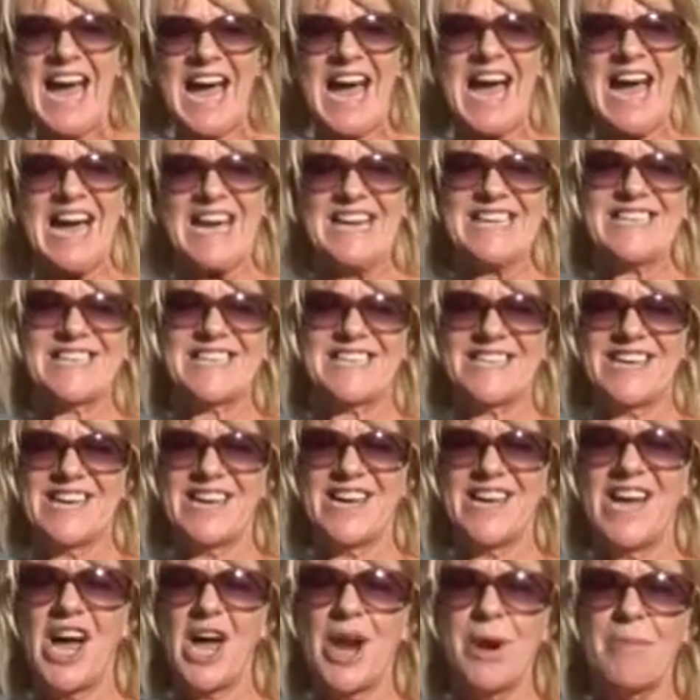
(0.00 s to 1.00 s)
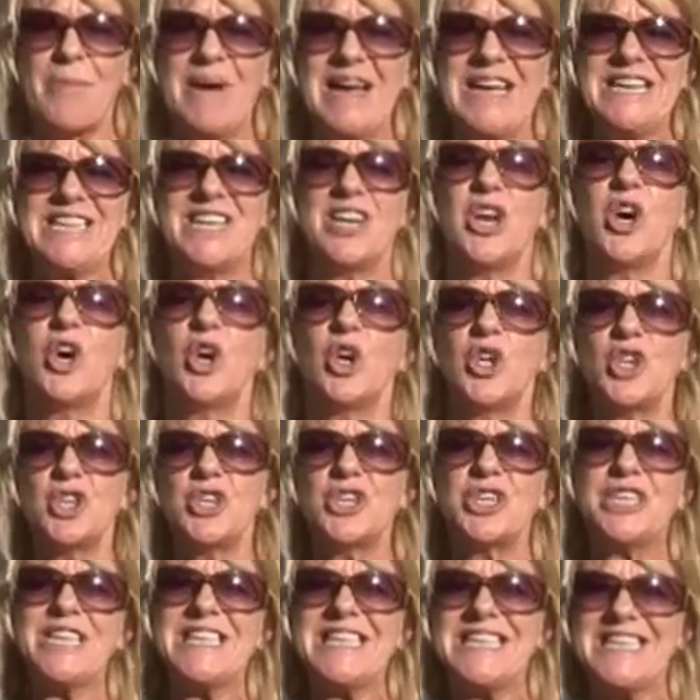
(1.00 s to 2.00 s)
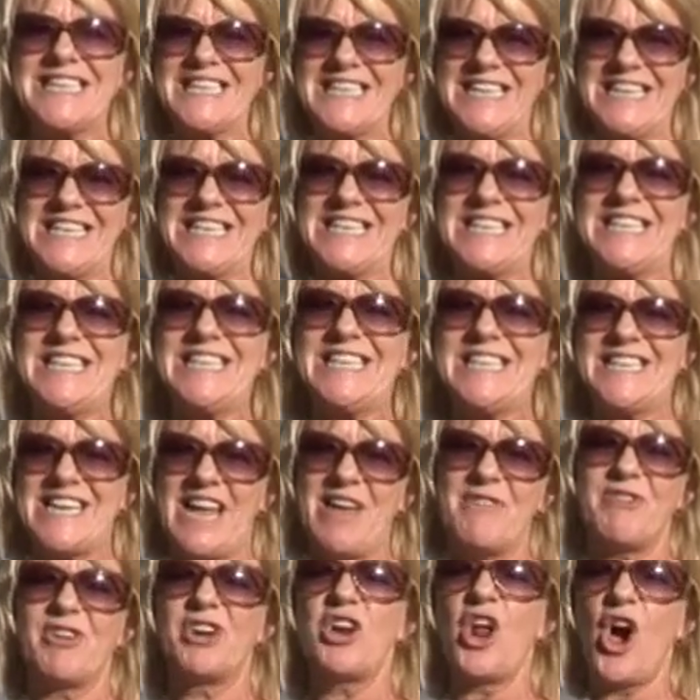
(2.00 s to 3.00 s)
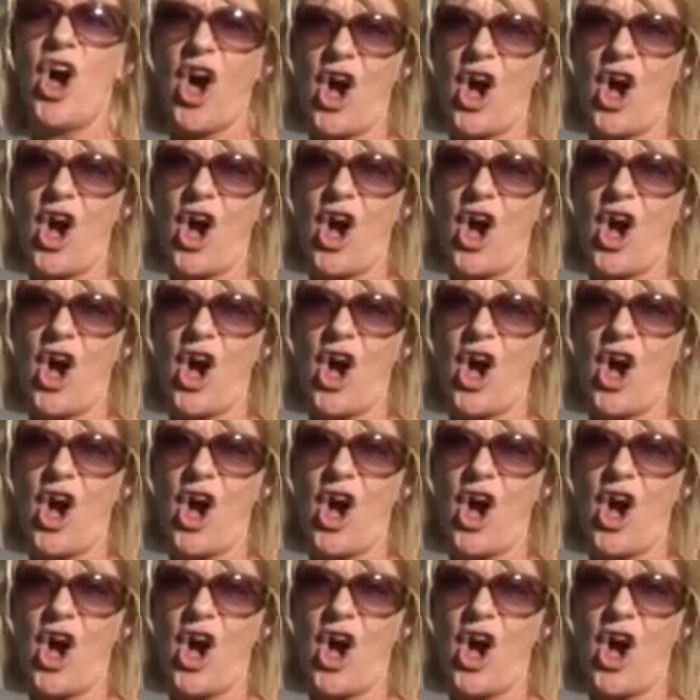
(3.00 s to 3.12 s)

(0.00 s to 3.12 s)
has, and they're made in 167